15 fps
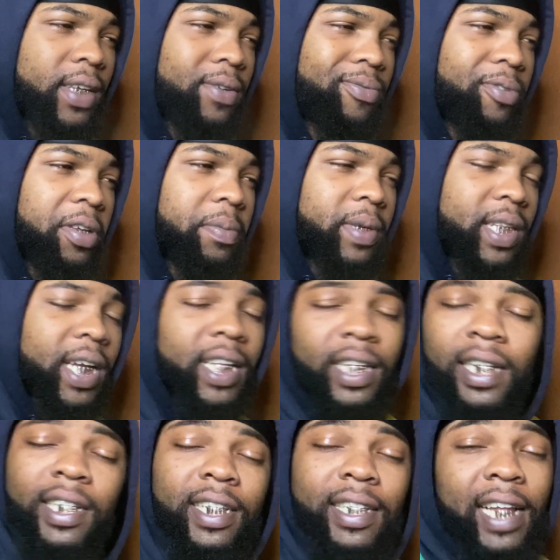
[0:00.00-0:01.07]
you feel me, like
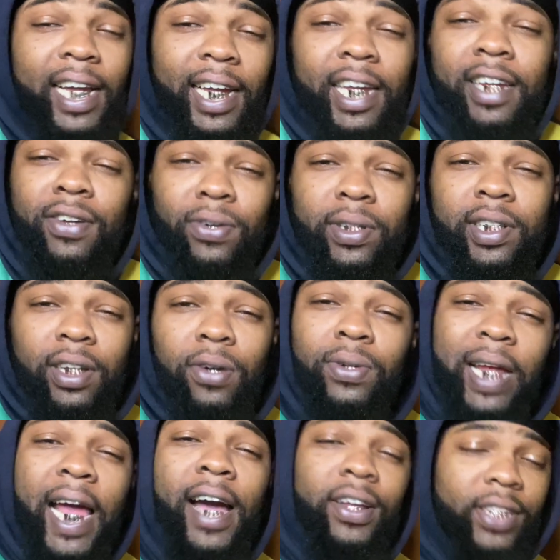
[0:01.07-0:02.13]
you don't go
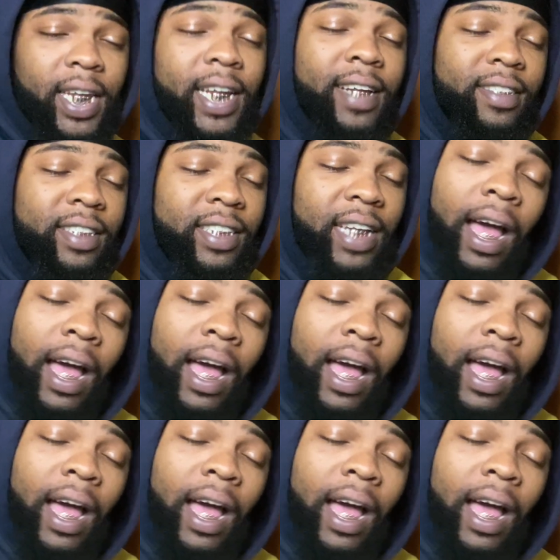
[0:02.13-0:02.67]
down in that shit.